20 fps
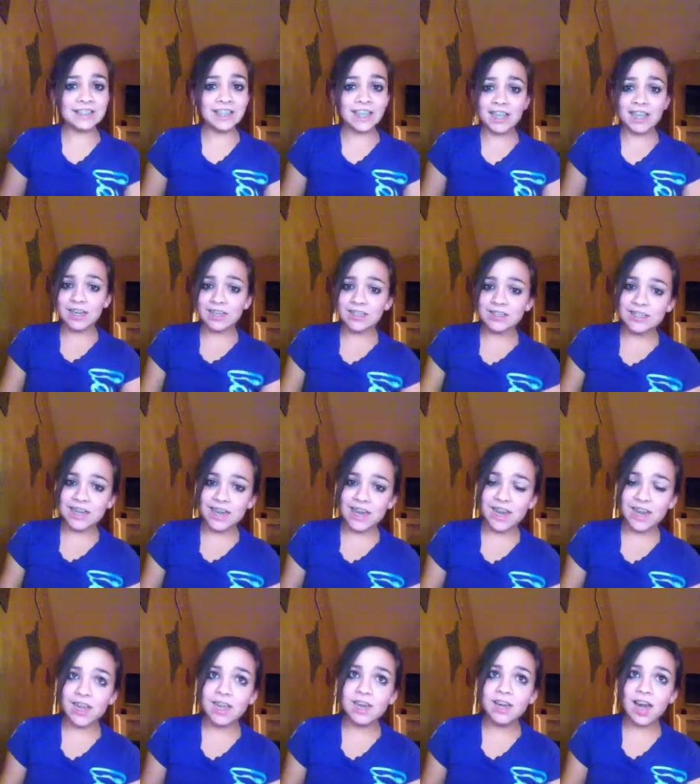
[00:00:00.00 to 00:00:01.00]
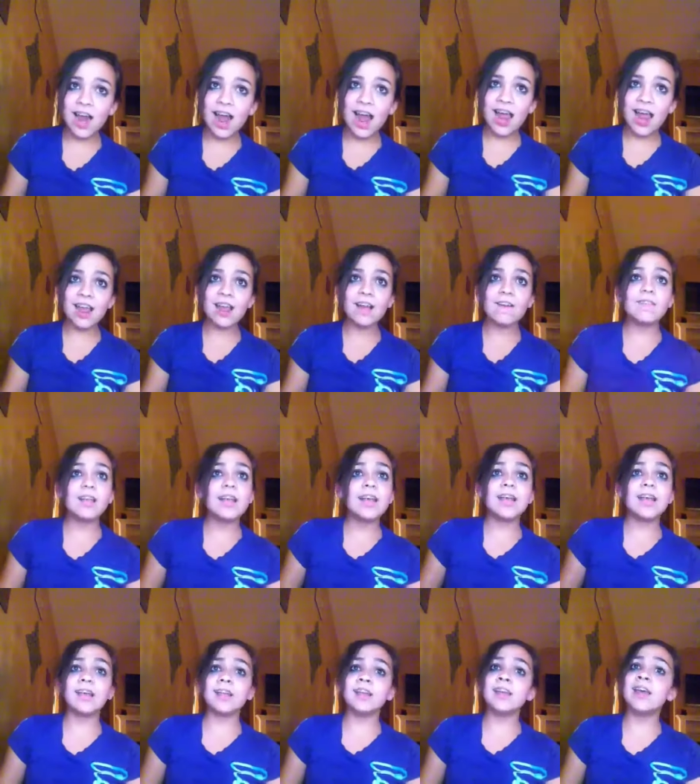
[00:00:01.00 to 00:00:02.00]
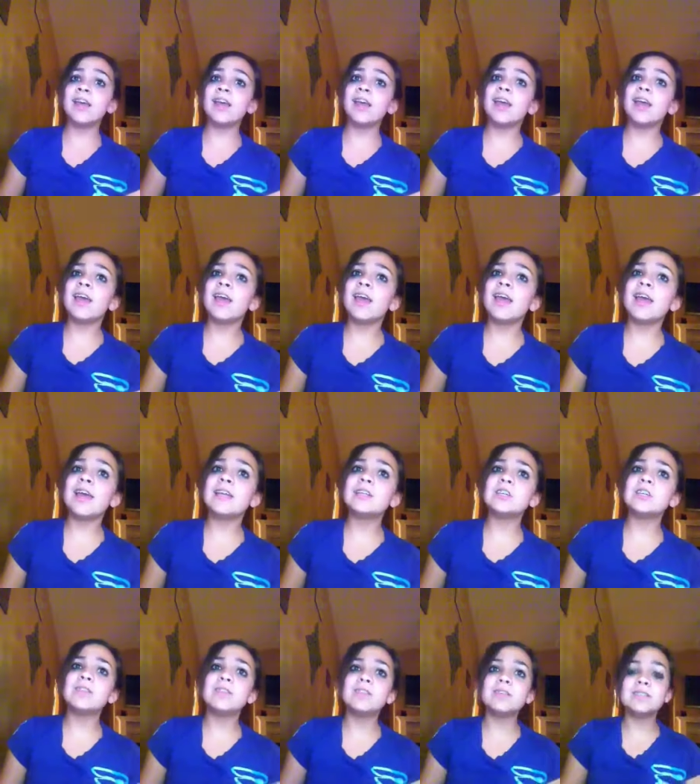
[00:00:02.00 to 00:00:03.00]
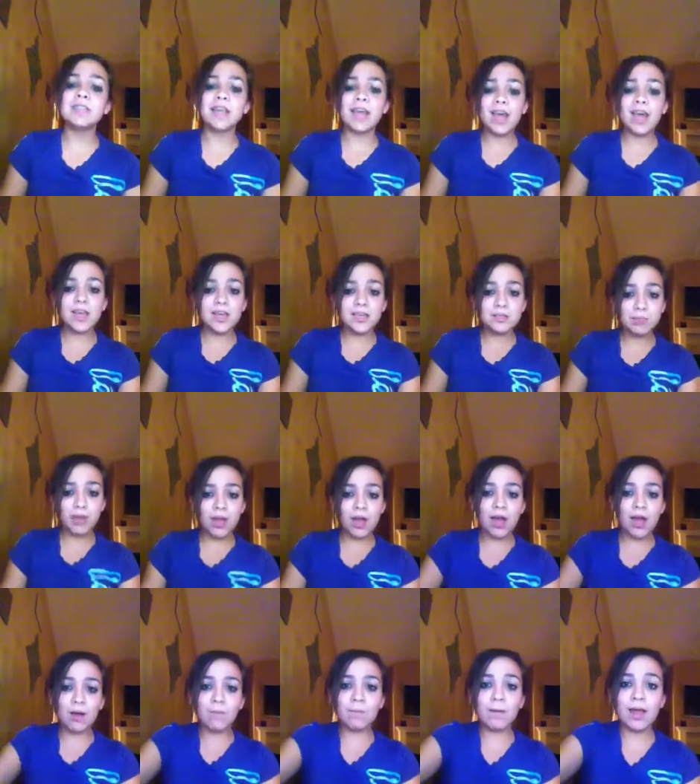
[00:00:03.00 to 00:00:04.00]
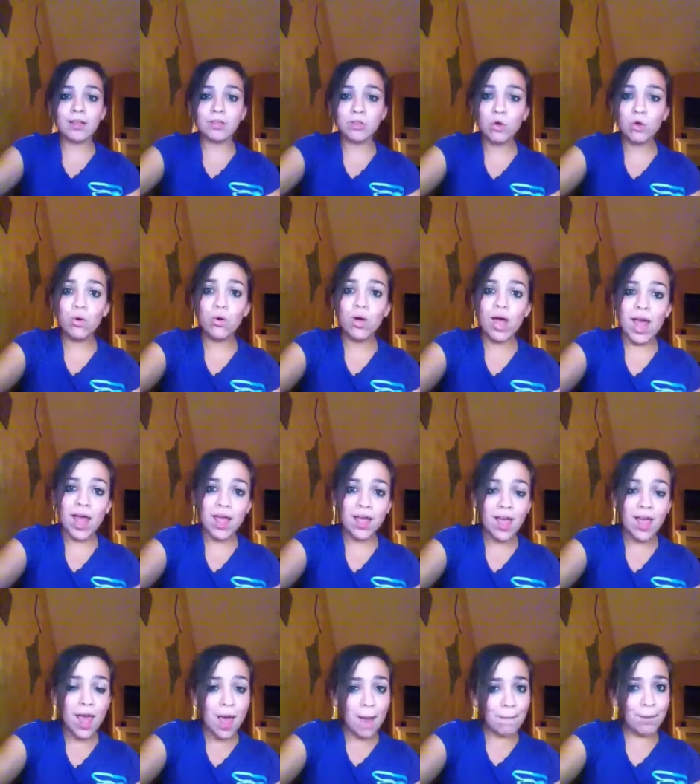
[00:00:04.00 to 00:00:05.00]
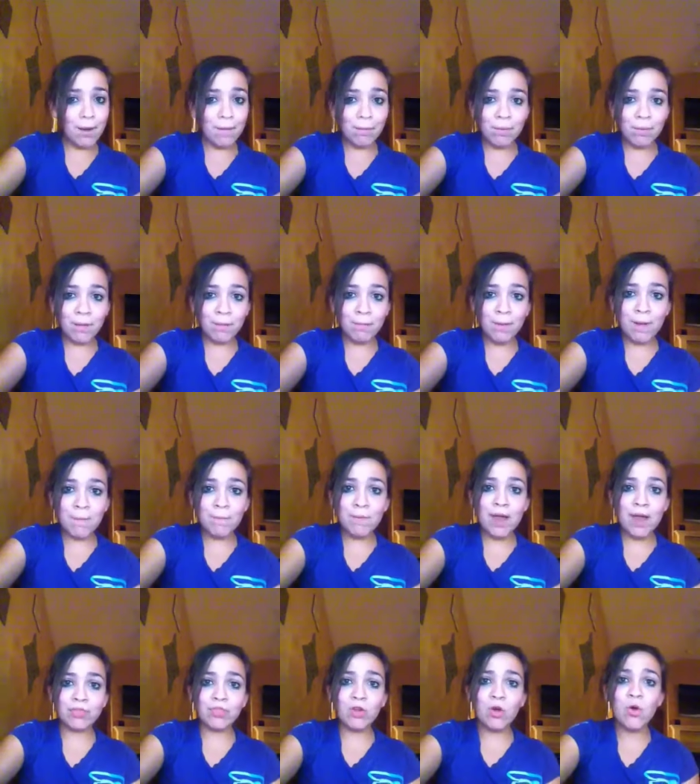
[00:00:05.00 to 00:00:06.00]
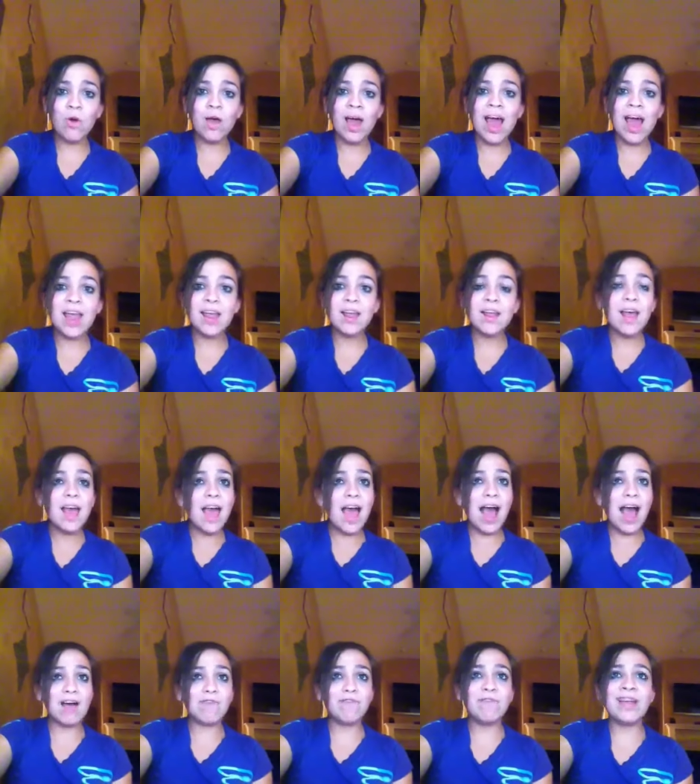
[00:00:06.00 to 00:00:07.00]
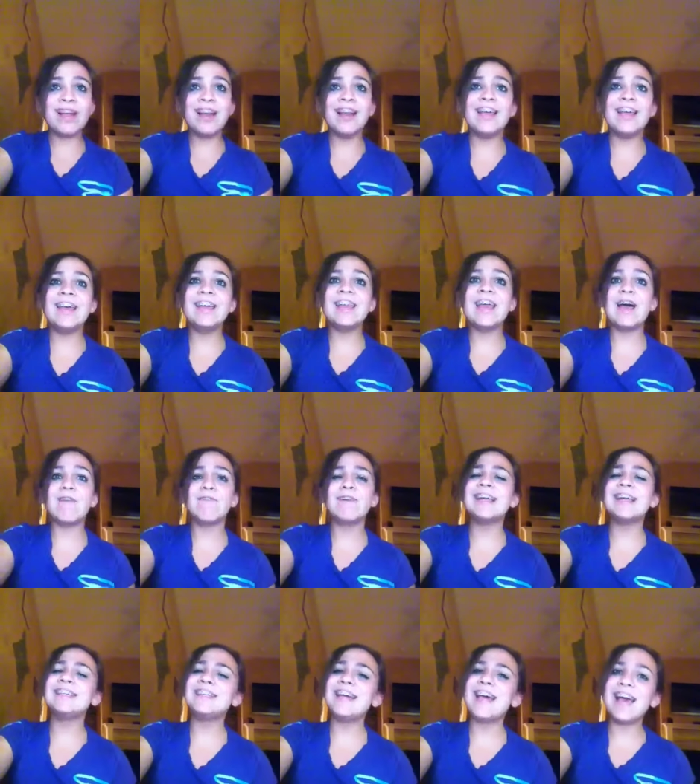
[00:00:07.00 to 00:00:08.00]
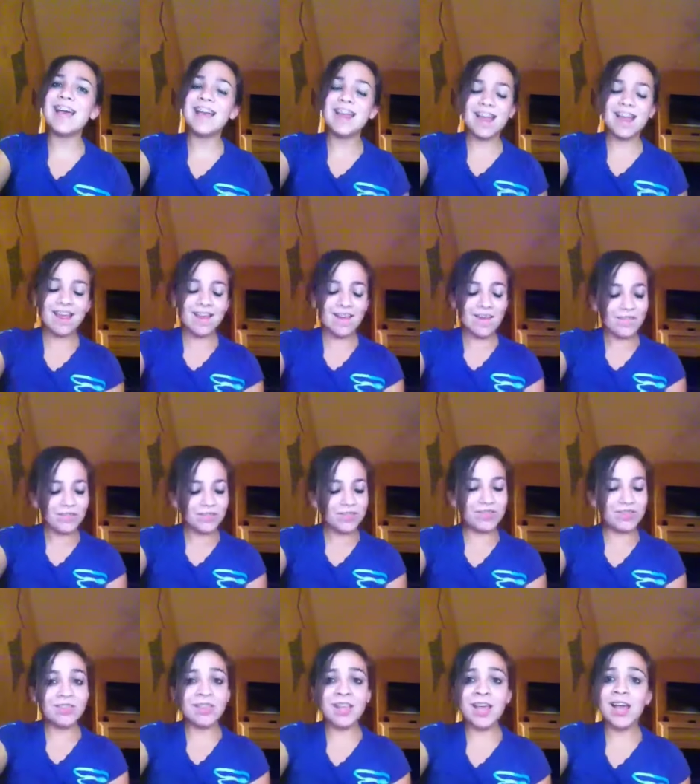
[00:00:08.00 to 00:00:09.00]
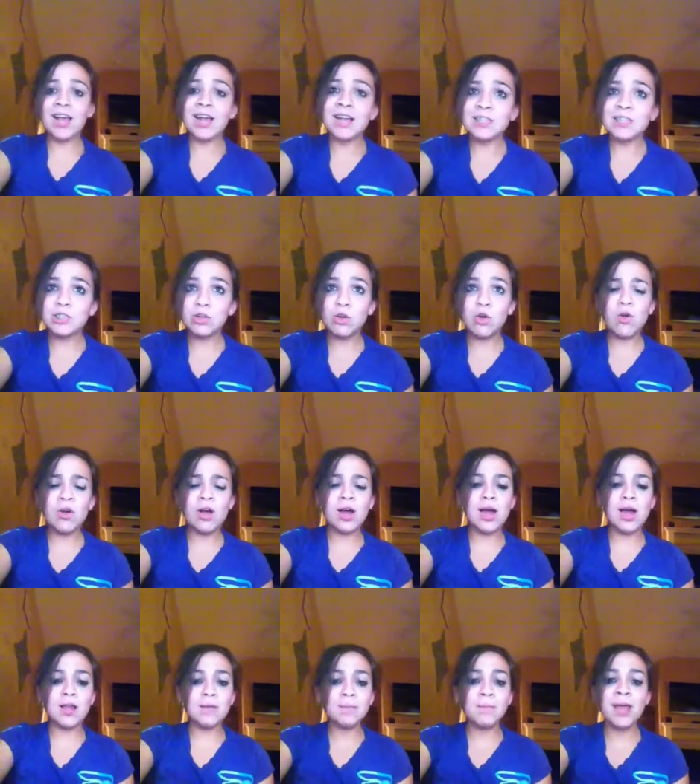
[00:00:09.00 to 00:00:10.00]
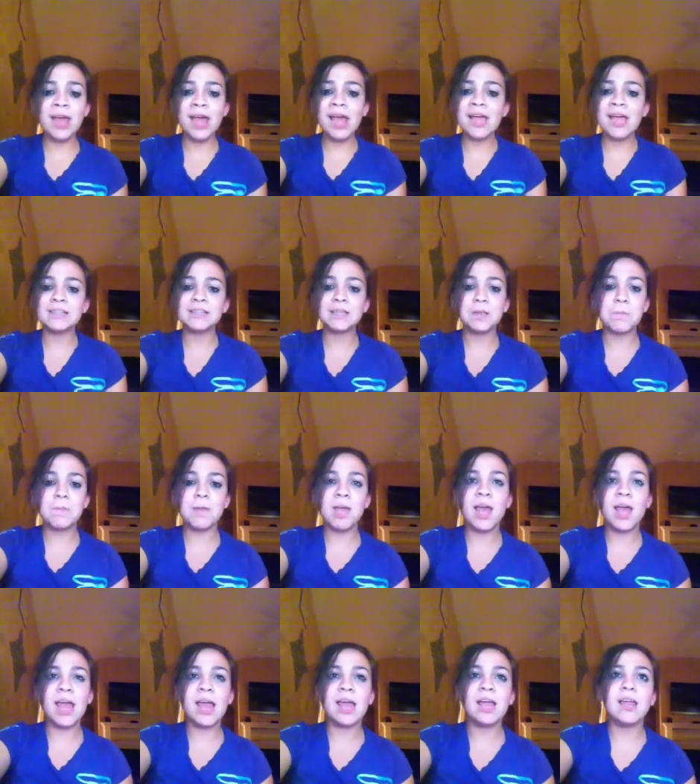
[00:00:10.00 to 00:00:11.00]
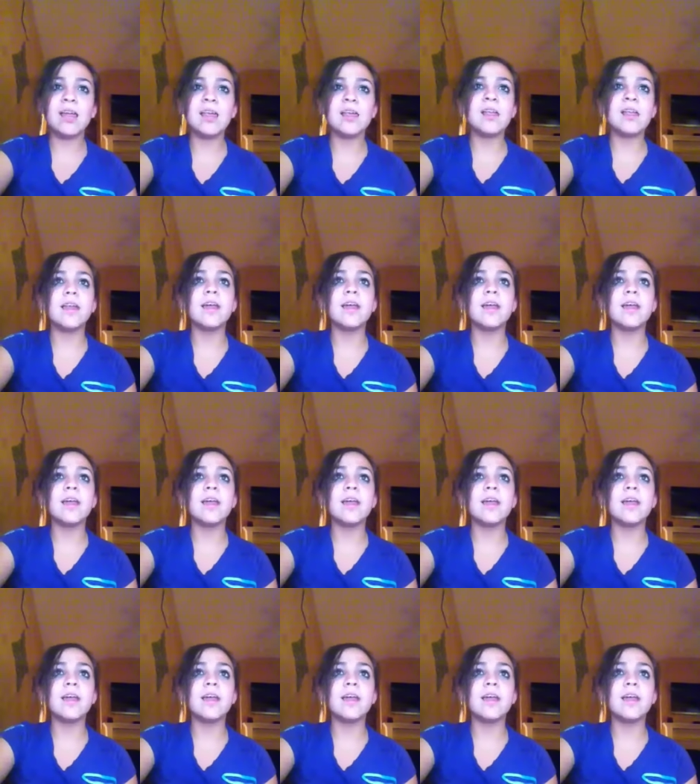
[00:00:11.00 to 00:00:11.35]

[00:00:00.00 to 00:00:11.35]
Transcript: in his DNA. And he just takes my breath away, but but but breath away. I feel it every day, and that's what makes a man